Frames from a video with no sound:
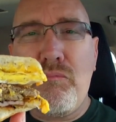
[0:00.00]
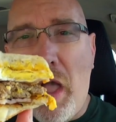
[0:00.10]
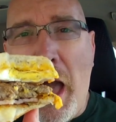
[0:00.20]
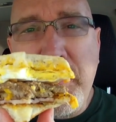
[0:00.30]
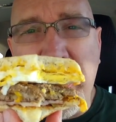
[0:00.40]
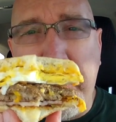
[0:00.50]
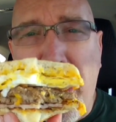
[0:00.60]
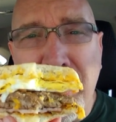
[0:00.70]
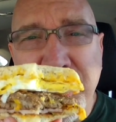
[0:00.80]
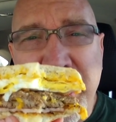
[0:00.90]
I'm gonna
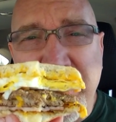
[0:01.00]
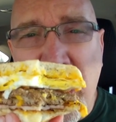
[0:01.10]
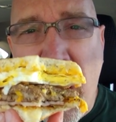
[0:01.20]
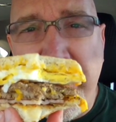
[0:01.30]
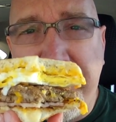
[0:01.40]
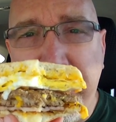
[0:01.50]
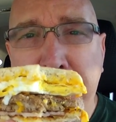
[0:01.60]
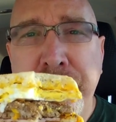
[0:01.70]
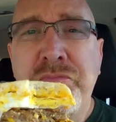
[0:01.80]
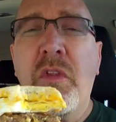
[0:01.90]
polish this off,
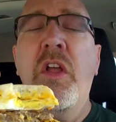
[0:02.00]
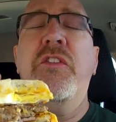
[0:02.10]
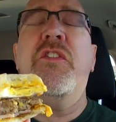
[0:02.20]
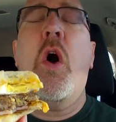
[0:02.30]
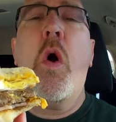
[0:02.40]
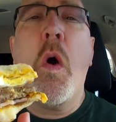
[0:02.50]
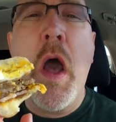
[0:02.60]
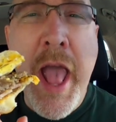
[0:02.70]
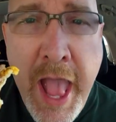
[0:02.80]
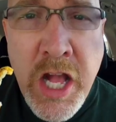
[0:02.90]
so
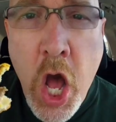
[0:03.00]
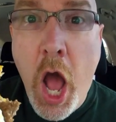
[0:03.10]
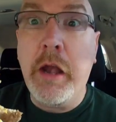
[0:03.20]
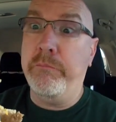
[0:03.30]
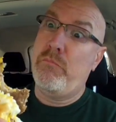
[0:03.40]
hang on.